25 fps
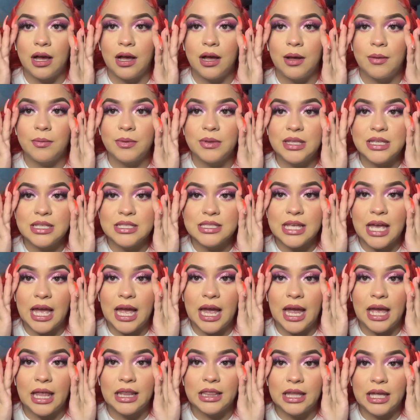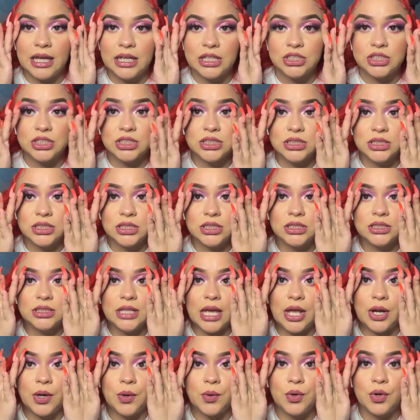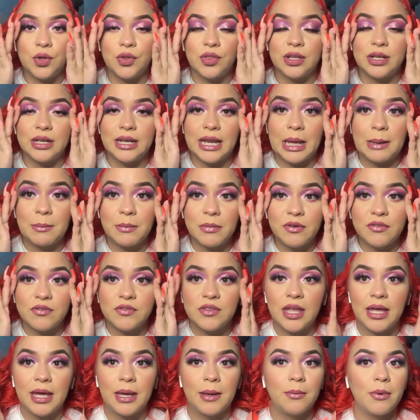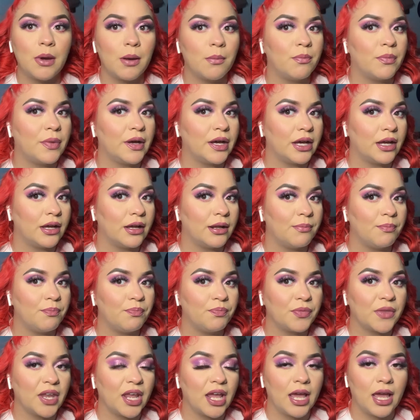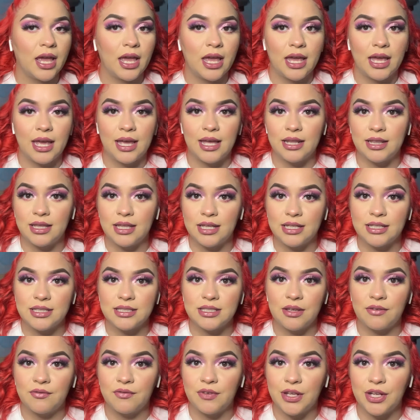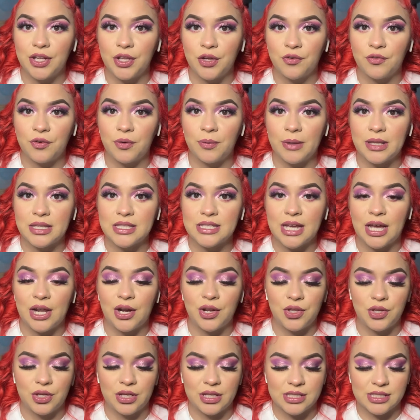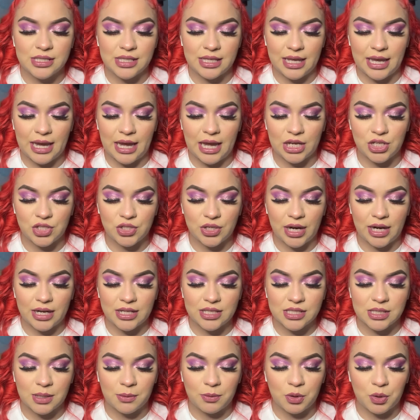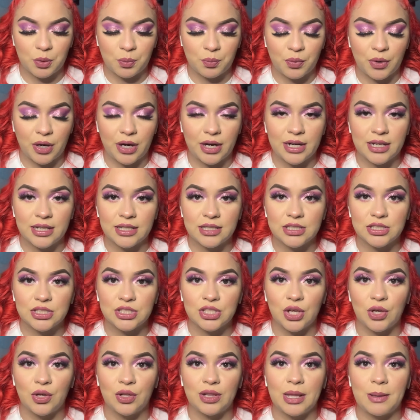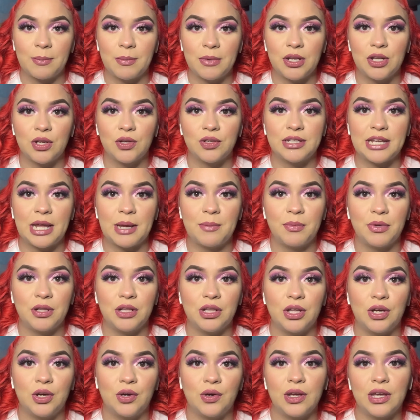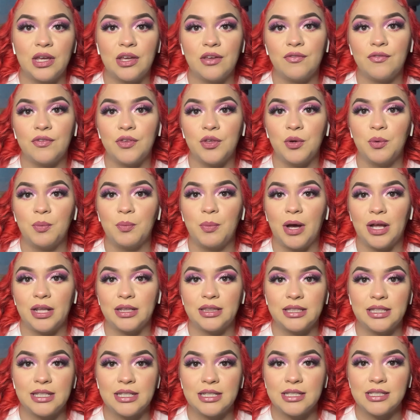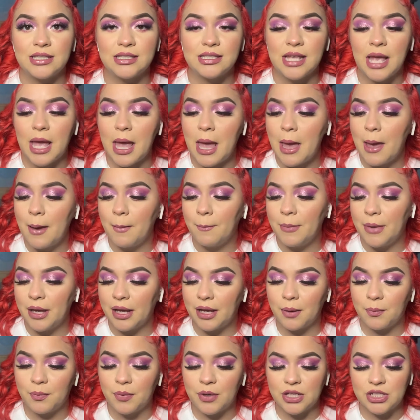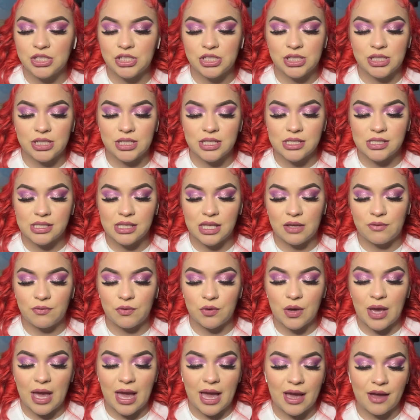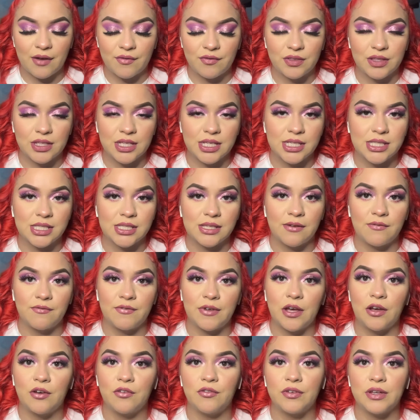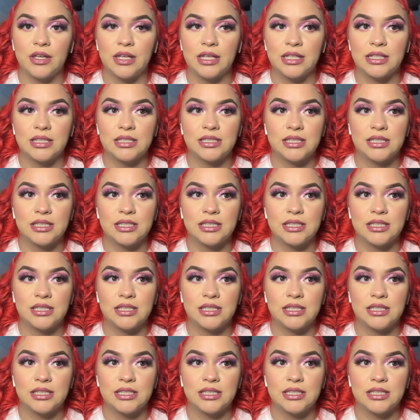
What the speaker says: These eyelashes, I don't know the name of them, but in this video from the title you can see I tried some new products. So let me know down below if you bought these makeup brushes, if you have this velvet